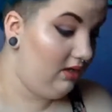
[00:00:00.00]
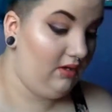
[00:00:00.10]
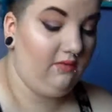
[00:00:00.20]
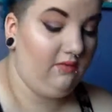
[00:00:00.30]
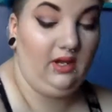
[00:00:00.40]

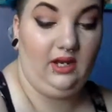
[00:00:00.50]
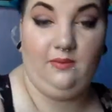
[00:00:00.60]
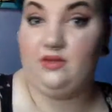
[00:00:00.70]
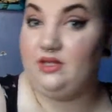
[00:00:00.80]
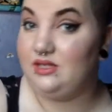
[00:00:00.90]
Alrighty,
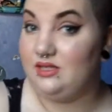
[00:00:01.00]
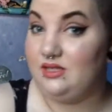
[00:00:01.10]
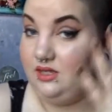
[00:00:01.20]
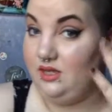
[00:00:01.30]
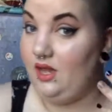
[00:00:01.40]
well this is
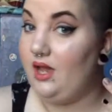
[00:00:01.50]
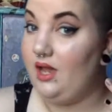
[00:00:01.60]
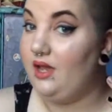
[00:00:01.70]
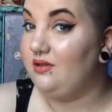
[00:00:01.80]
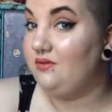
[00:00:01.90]
the
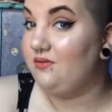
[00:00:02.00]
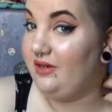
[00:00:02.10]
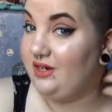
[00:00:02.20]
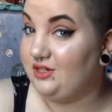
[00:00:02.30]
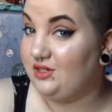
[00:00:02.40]

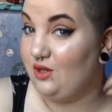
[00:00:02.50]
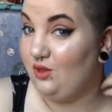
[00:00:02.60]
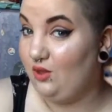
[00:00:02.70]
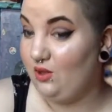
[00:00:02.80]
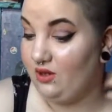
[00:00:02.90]
finished
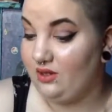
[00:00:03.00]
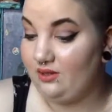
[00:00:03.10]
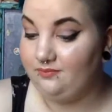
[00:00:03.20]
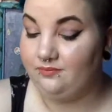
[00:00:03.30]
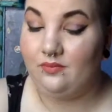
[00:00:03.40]
look.
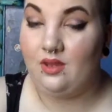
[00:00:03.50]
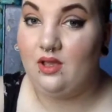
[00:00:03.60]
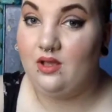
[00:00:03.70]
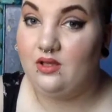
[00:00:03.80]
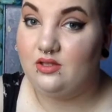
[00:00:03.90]

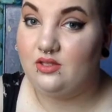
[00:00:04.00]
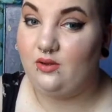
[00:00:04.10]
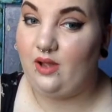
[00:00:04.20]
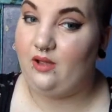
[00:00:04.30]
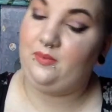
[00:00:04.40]
So
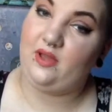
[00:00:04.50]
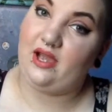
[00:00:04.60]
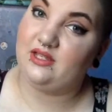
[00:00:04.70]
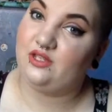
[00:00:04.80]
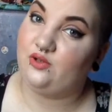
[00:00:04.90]
I hope you
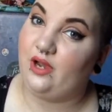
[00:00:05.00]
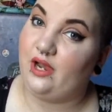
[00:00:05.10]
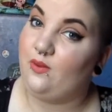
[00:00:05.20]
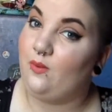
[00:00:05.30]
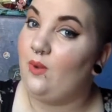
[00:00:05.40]
guys
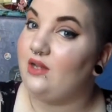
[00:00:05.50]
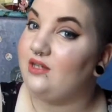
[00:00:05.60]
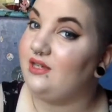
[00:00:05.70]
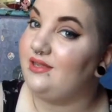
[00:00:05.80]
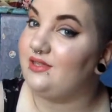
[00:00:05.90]
enjoyed
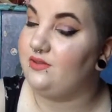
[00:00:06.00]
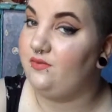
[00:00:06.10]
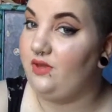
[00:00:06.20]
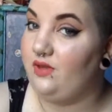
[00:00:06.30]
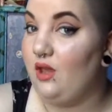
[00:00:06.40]
watching this
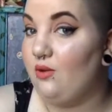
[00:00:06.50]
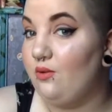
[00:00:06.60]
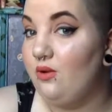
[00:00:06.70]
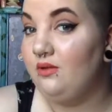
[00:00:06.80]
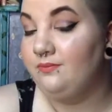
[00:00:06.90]

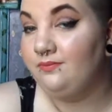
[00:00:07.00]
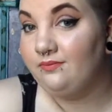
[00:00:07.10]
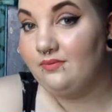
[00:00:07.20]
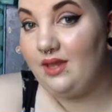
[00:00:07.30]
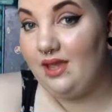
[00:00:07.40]
video,
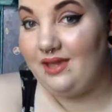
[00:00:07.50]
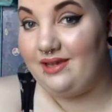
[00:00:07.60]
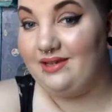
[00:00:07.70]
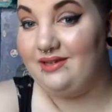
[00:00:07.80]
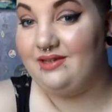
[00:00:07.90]

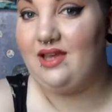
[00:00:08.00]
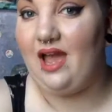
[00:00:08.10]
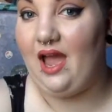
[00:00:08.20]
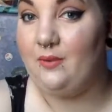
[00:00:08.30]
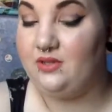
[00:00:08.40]
and
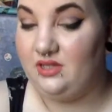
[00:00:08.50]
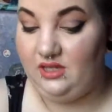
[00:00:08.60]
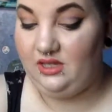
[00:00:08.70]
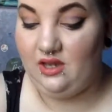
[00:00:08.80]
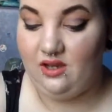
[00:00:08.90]
I will
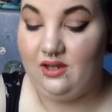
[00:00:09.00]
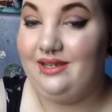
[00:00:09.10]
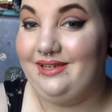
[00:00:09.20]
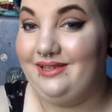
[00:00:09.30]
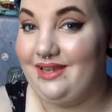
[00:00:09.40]
see y'all
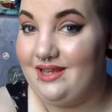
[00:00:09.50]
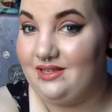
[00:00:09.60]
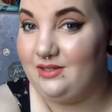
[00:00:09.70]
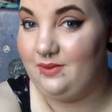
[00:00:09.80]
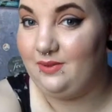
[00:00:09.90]
in the
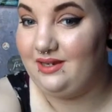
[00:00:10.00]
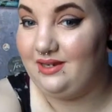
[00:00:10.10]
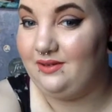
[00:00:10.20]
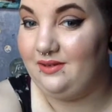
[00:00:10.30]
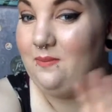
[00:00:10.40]
next one.
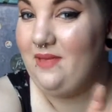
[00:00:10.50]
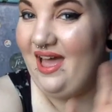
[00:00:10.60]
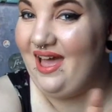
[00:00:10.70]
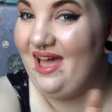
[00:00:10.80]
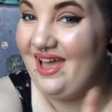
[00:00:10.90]

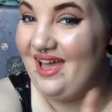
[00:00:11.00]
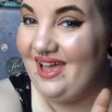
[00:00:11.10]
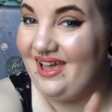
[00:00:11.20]
Bye!